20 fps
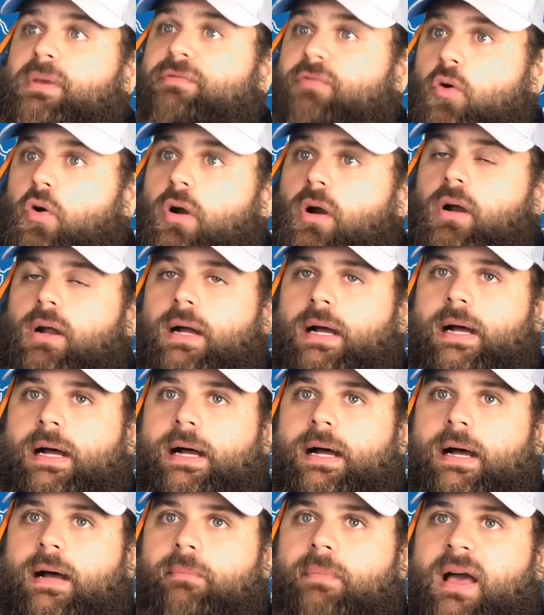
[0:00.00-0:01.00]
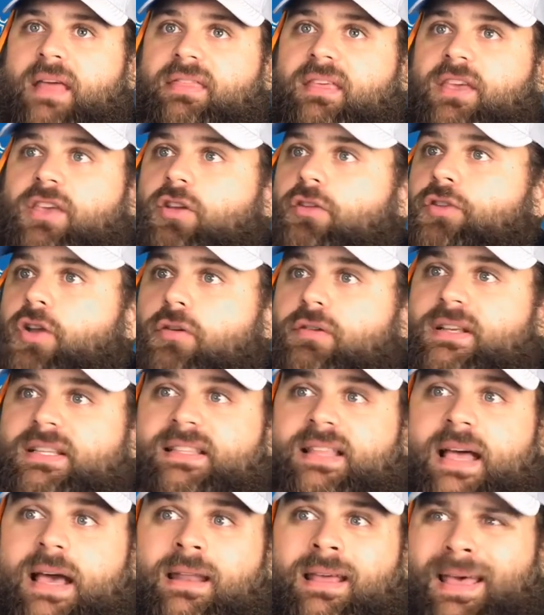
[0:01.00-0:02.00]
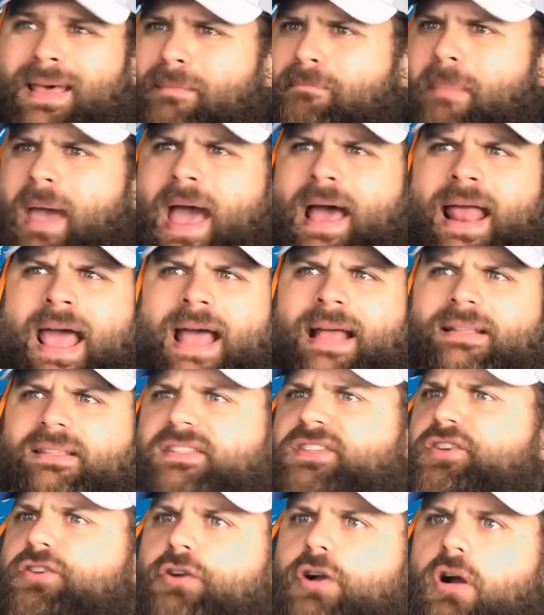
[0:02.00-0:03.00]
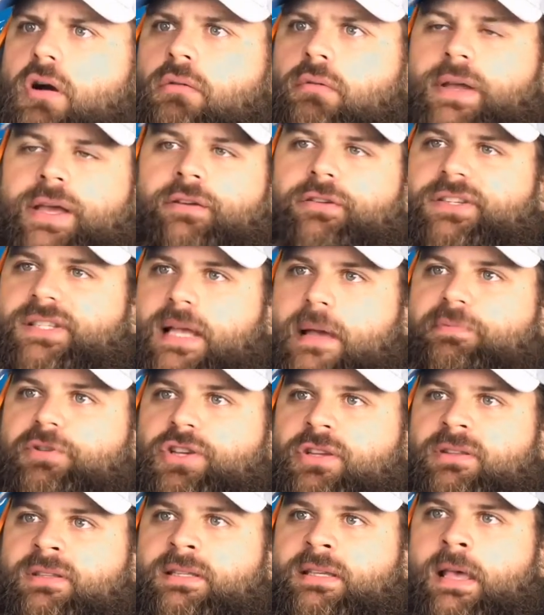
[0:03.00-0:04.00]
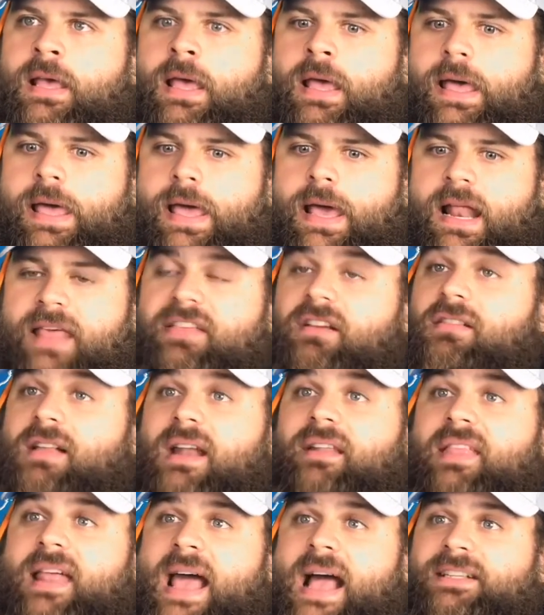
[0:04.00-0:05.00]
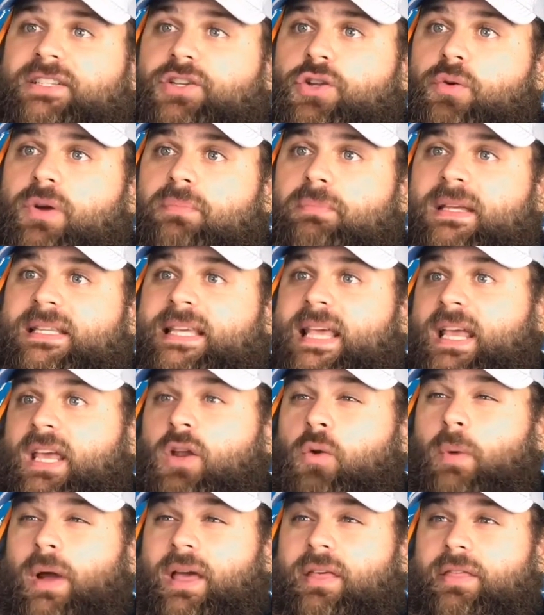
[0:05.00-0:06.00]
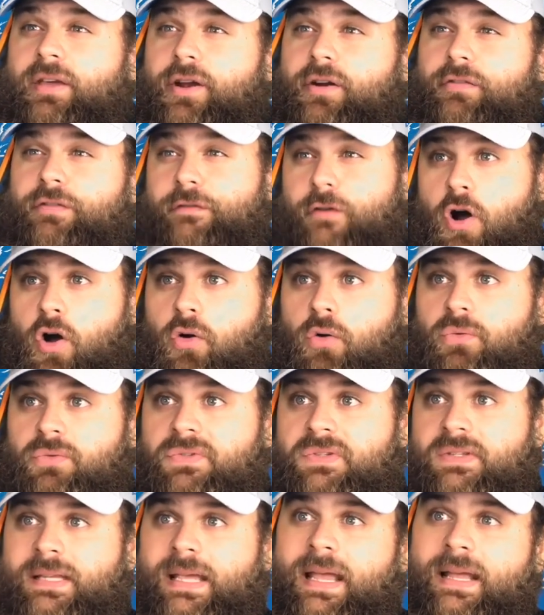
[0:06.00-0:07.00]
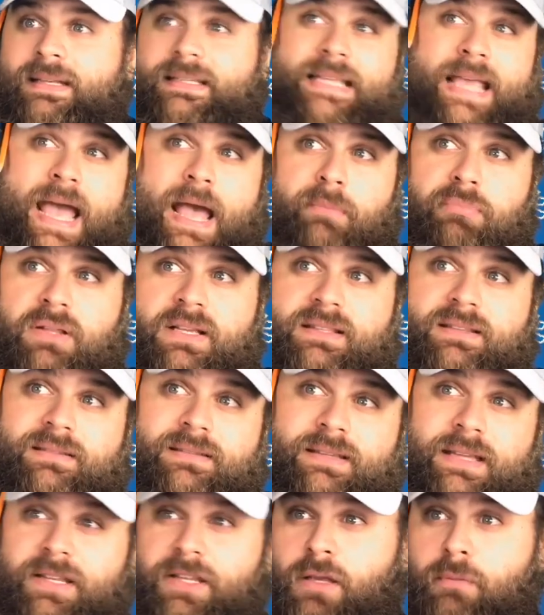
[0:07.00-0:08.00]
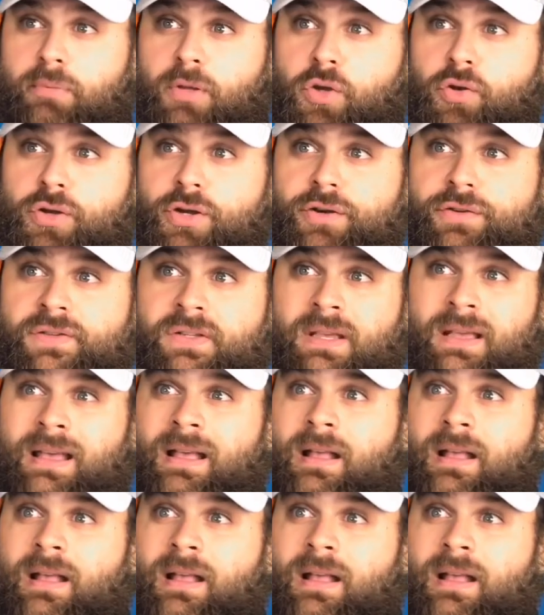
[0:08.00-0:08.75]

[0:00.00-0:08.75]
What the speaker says: before. I think you'll notice that Matt had 0 interceptions, and I think a lot of that had to do with me taking away their phones and tablets and computers.